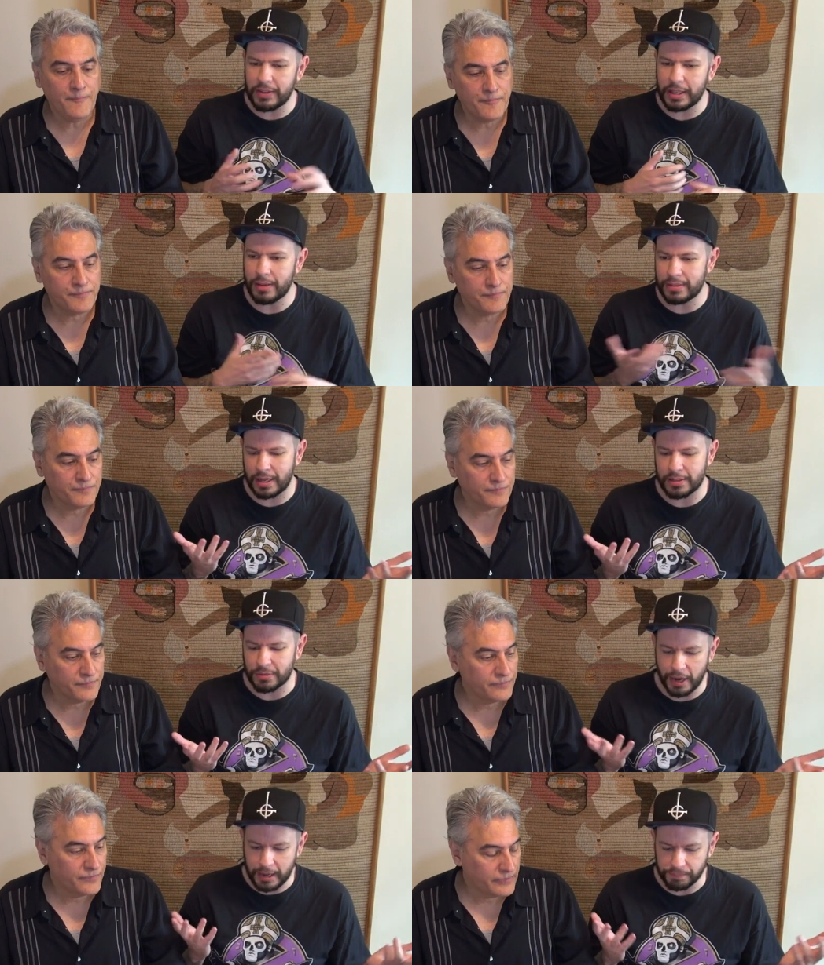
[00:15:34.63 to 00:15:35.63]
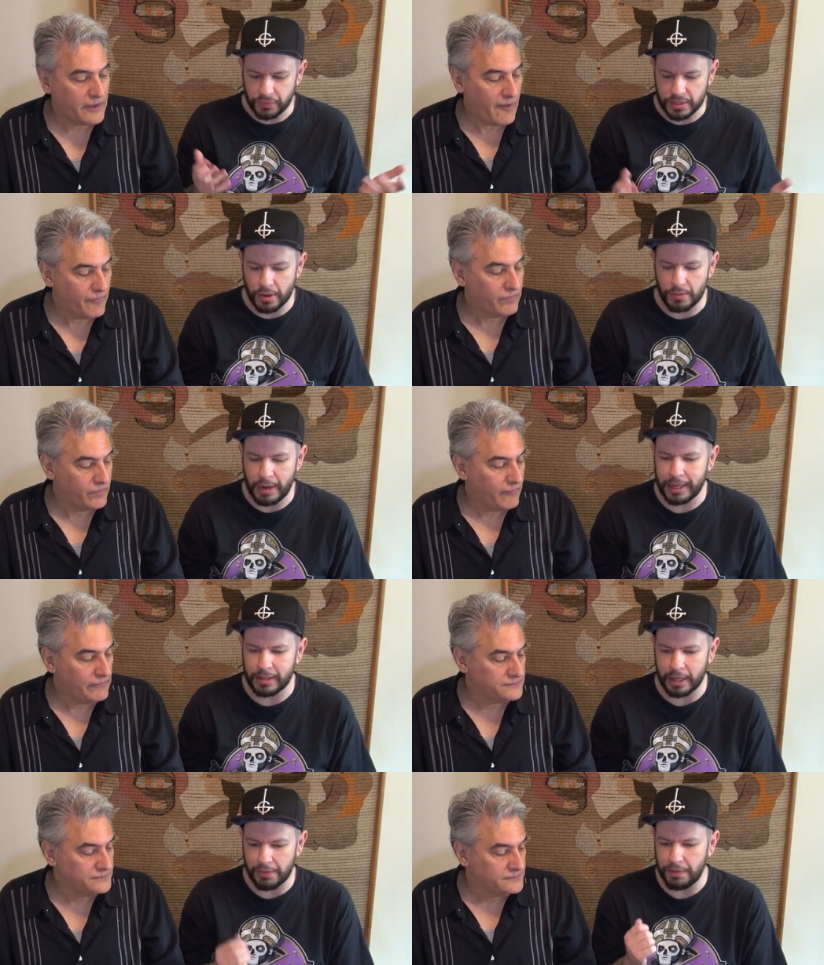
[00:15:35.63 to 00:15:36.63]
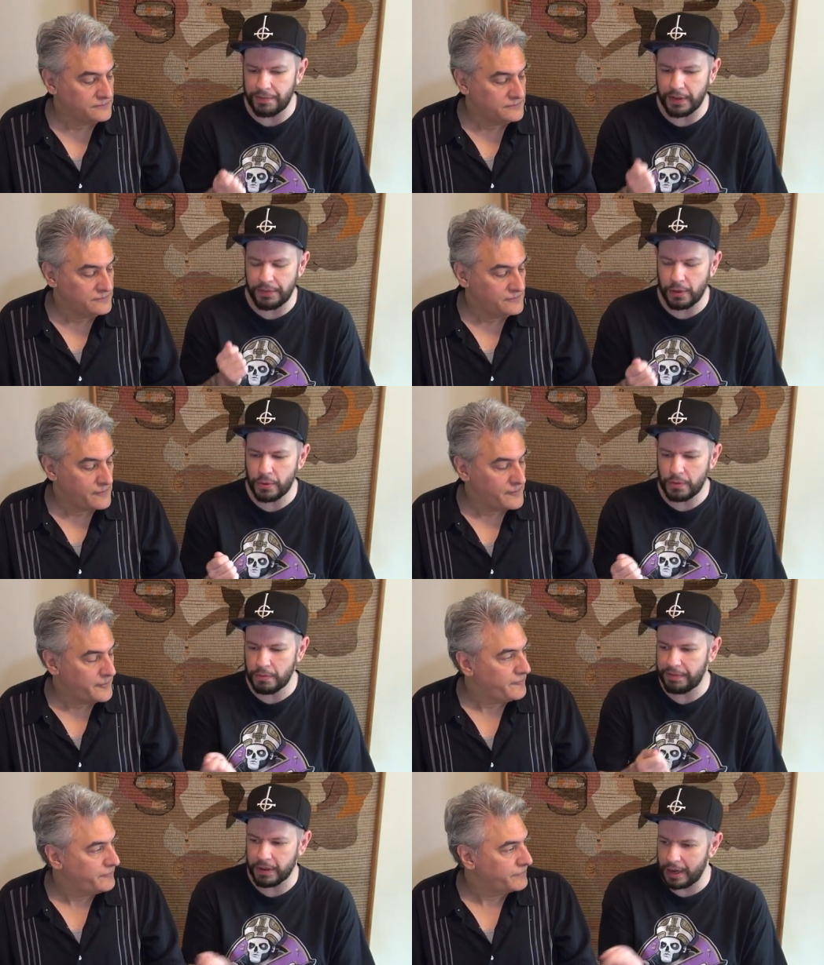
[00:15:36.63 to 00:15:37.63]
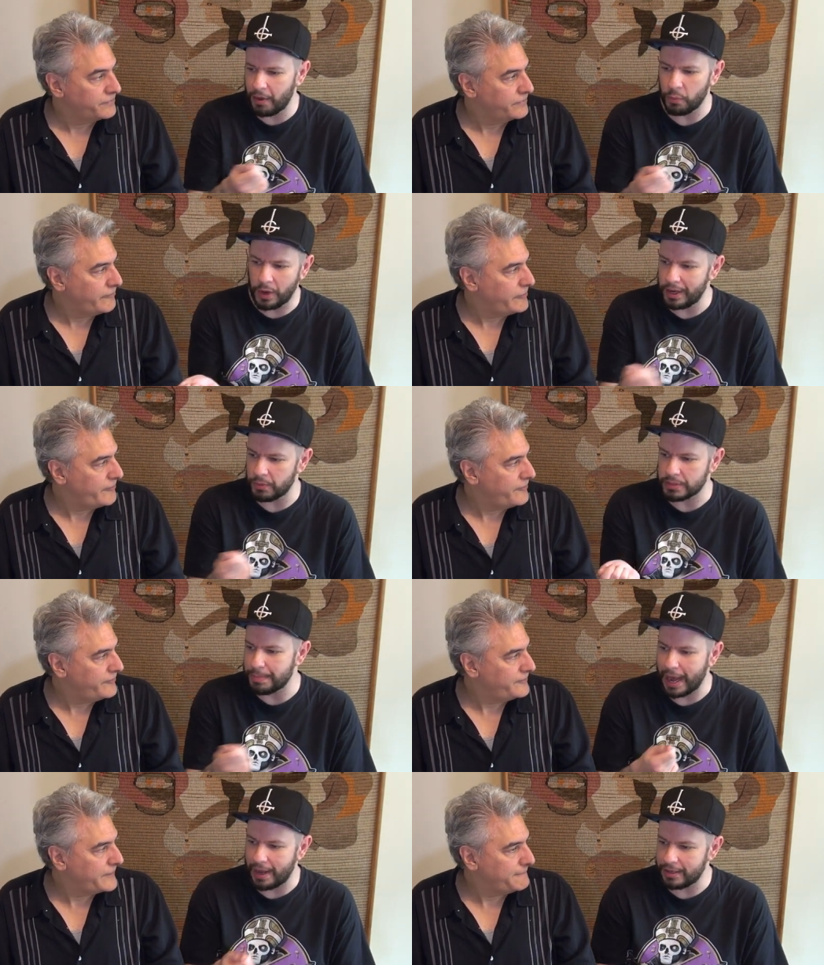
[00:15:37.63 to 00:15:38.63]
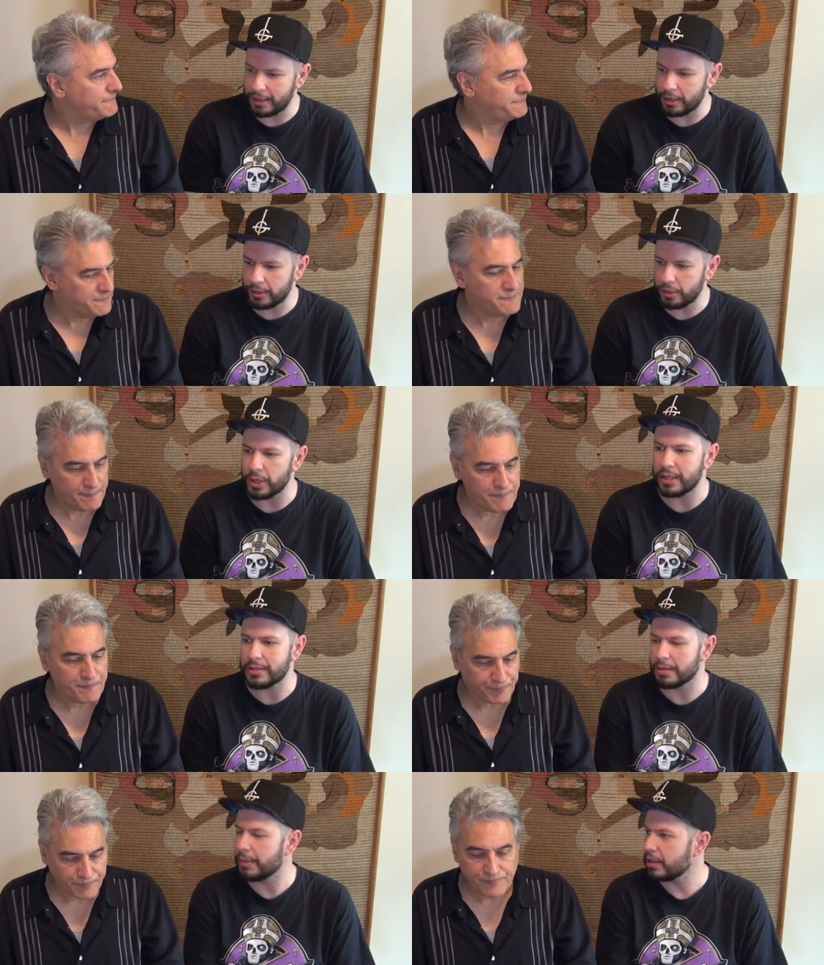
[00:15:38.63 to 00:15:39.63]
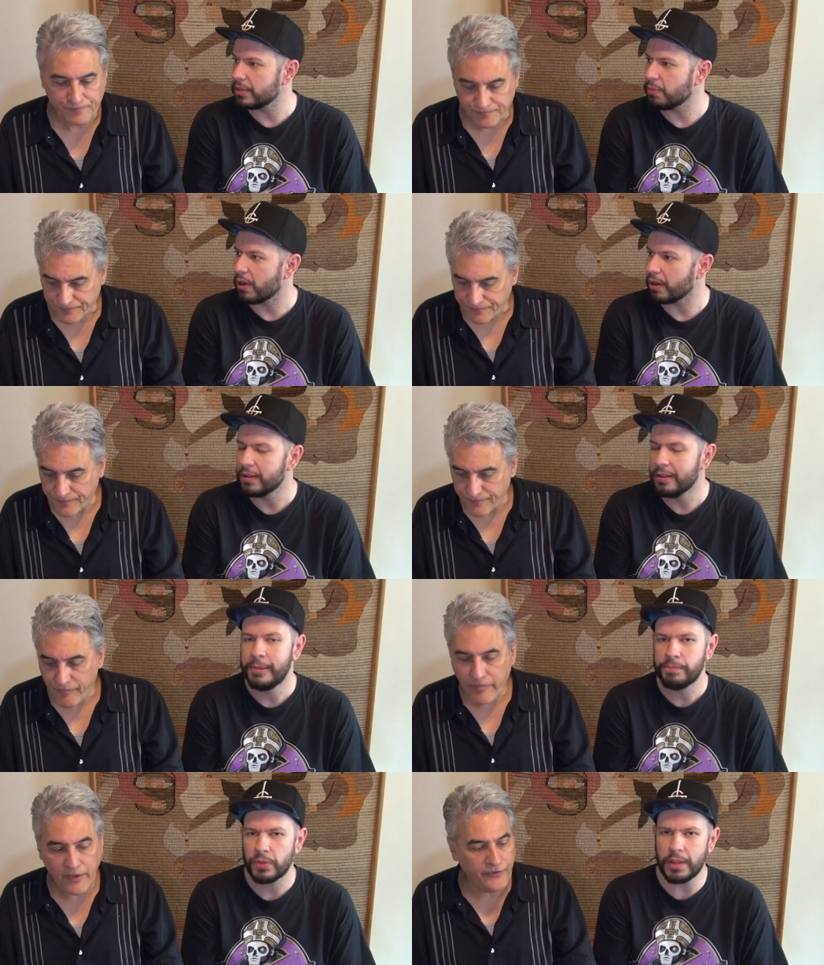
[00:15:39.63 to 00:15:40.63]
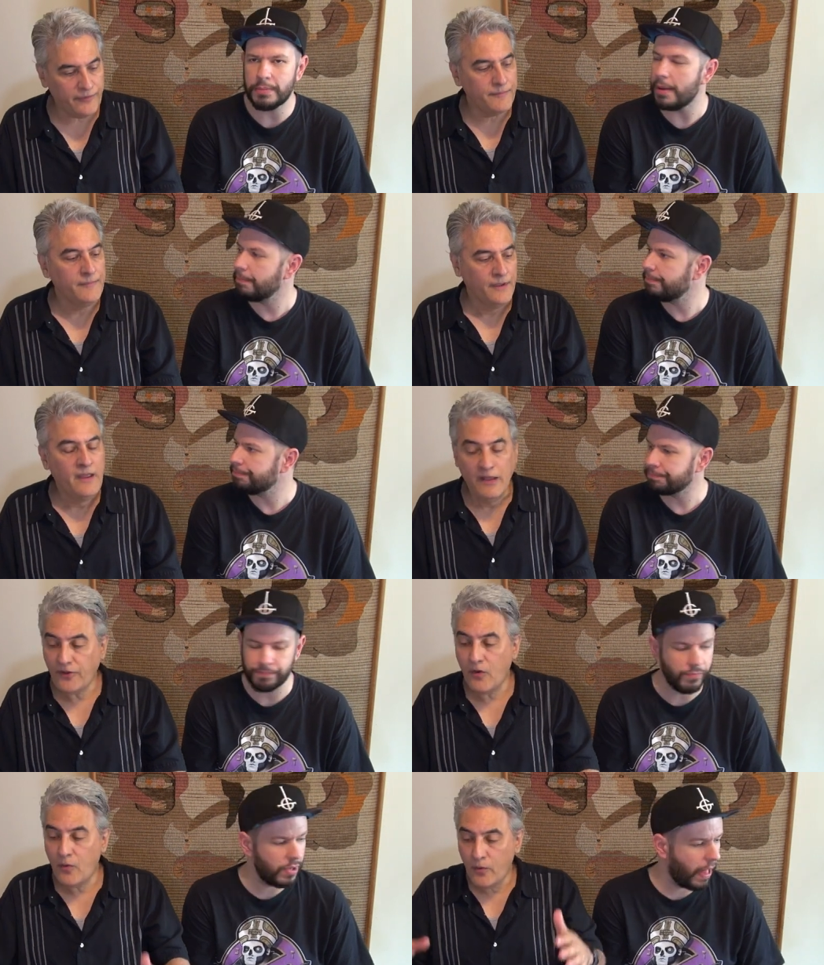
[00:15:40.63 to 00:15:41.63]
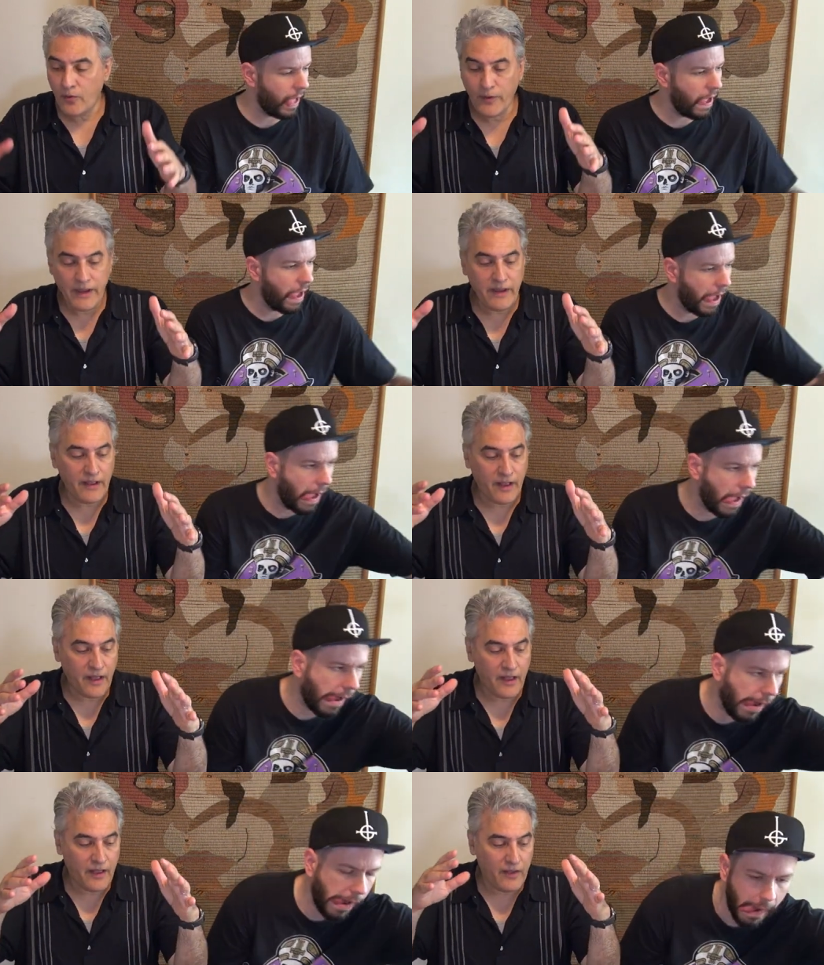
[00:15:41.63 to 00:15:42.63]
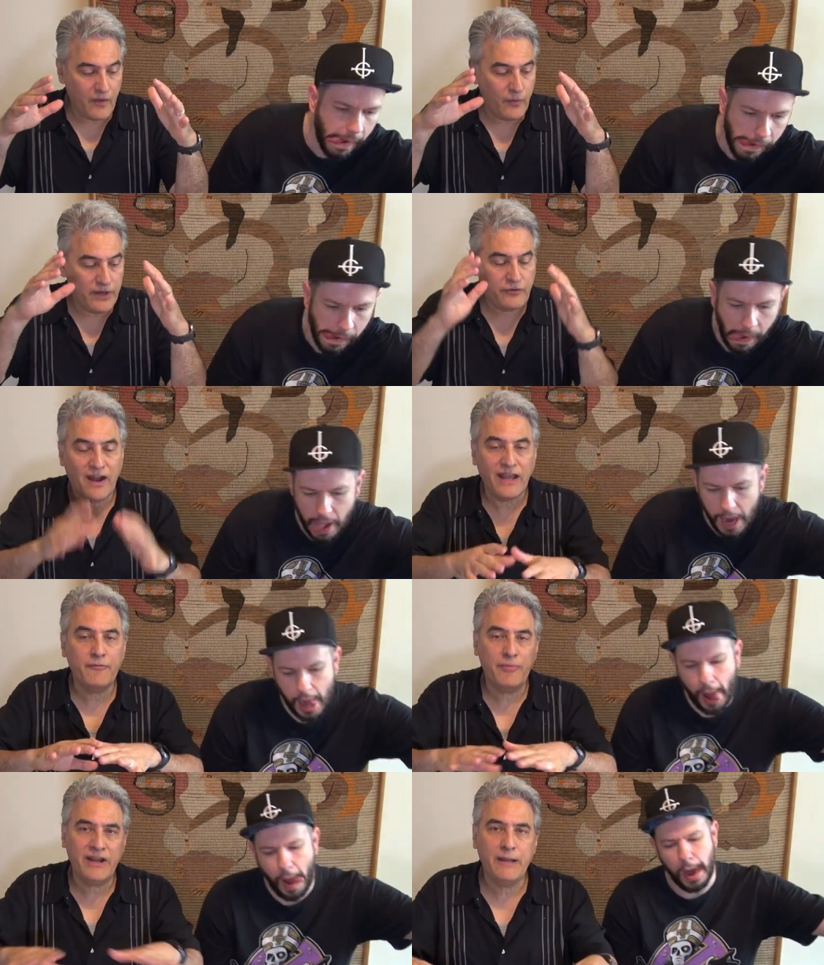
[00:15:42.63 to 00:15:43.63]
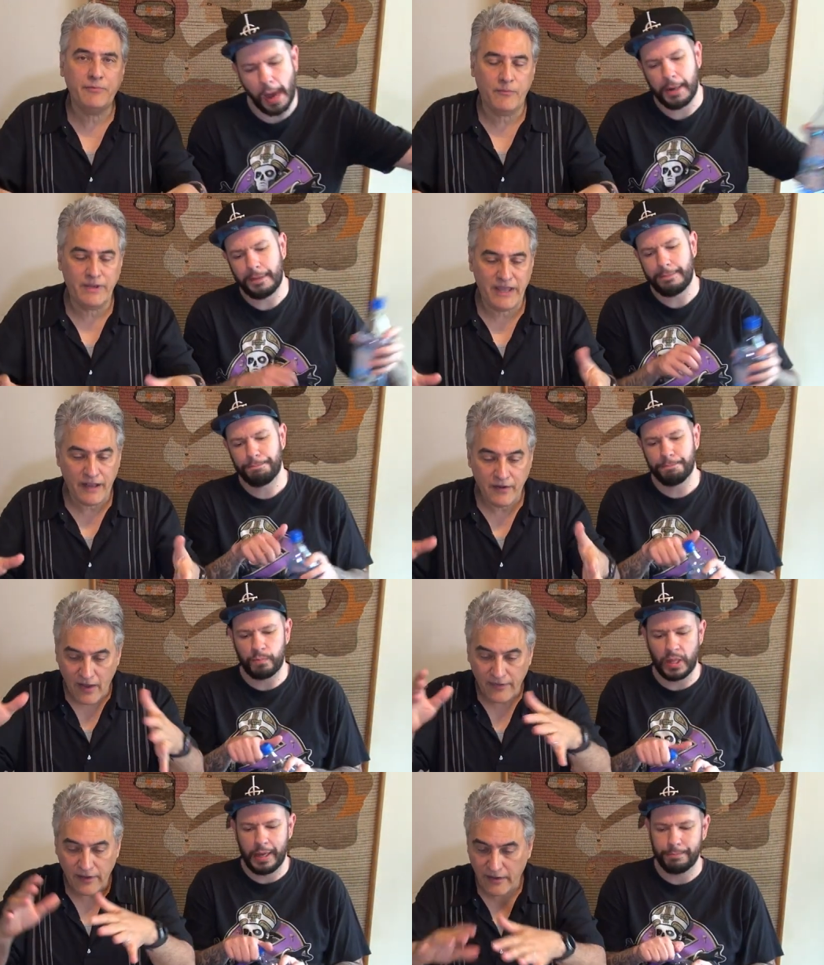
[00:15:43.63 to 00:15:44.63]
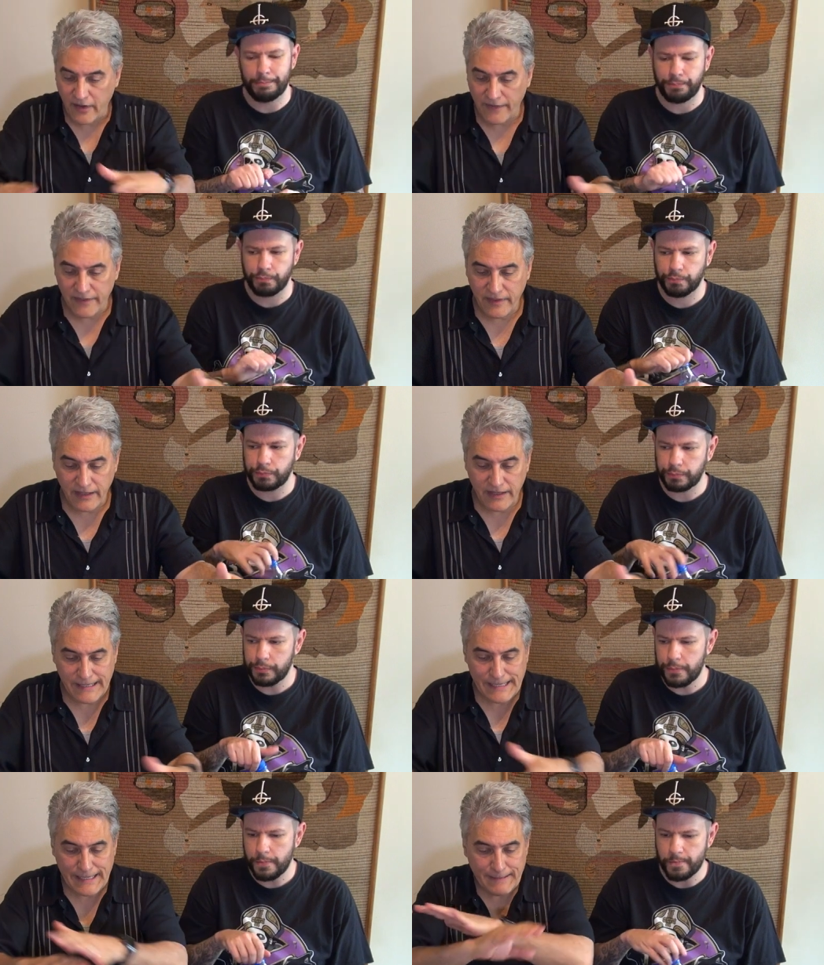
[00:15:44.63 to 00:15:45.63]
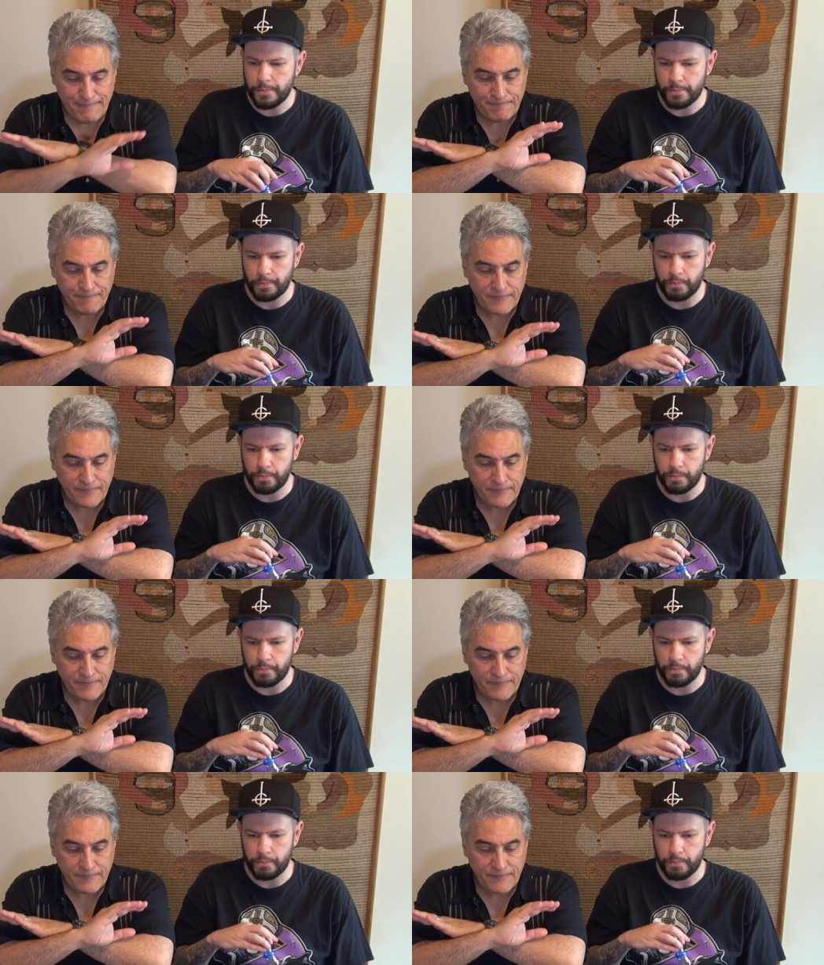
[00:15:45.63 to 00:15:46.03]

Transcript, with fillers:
Speaker 1: everything else tastes great. So my, like if you figured out what was bad in here, you could easily make this work.
Speaker 2: So thumbs up. So we try to give brand names when we can on the